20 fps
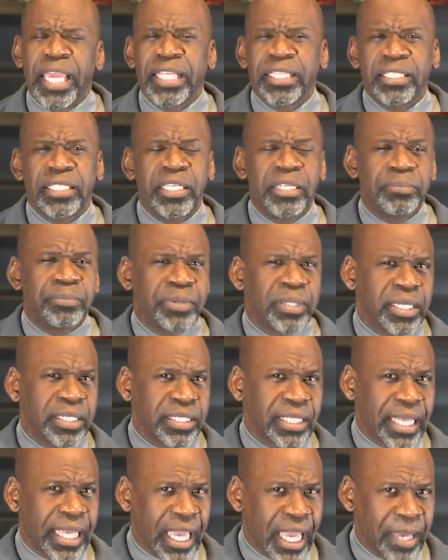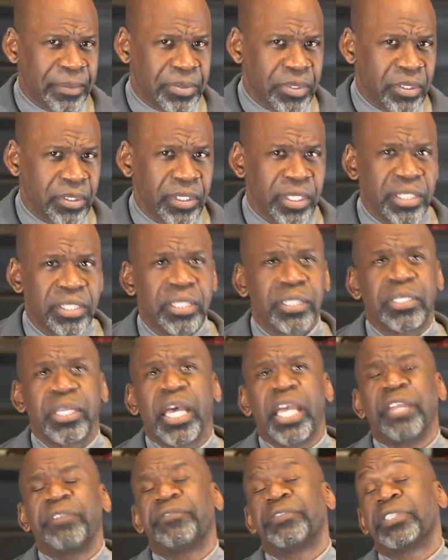18 plus capsule is
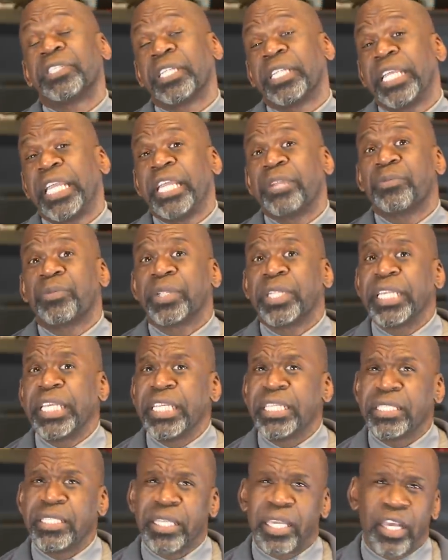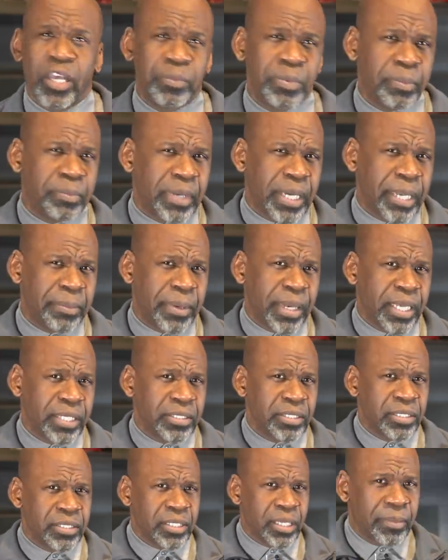designed for delayed release to help it bypass
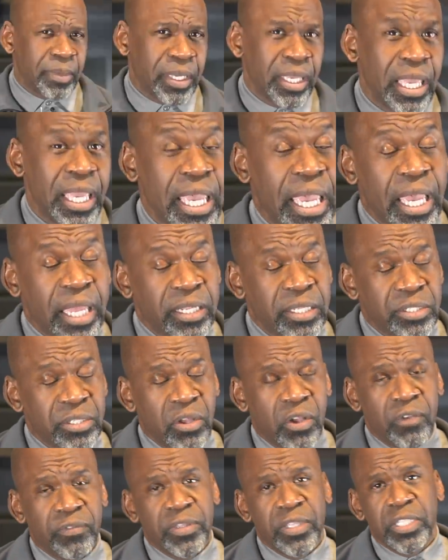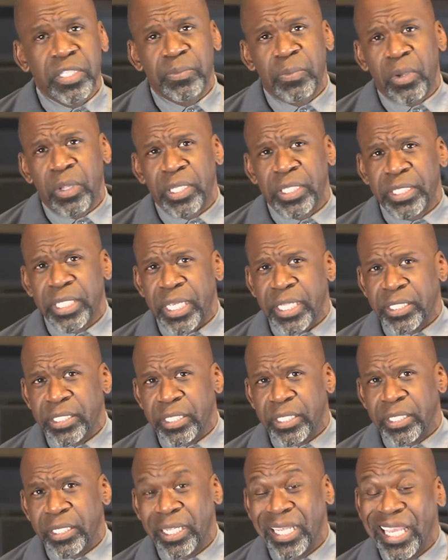the stomach and dissolve in the small
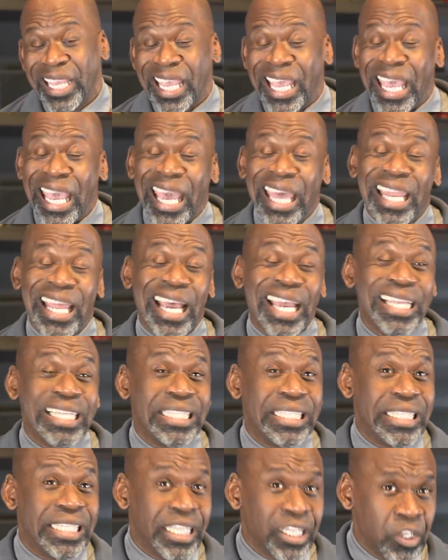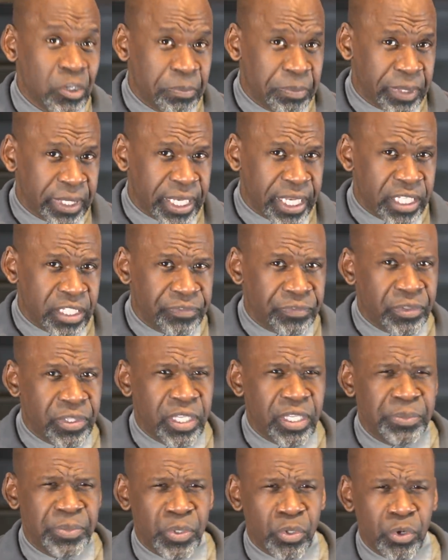intestine, an ideal place for
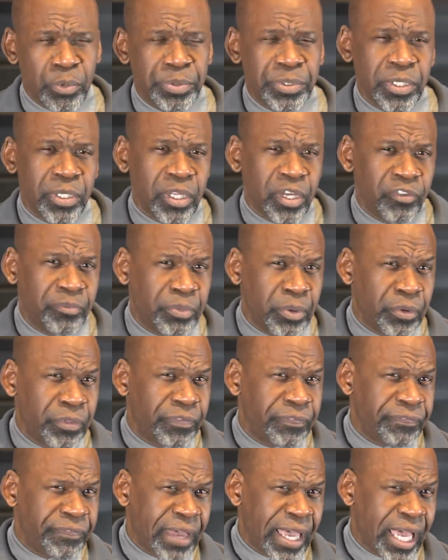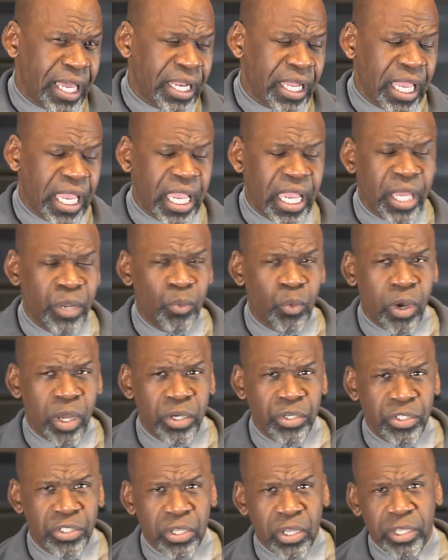the absorption of both fat and
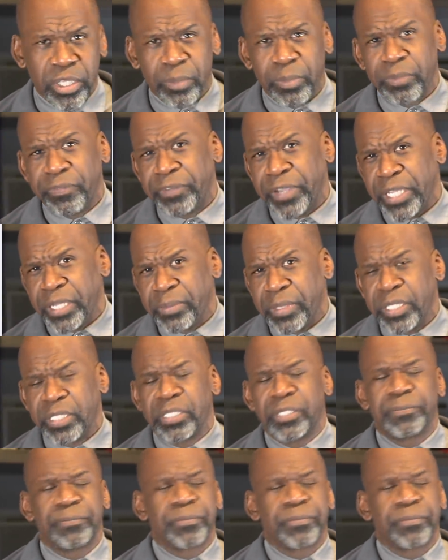water-soluble vitamins.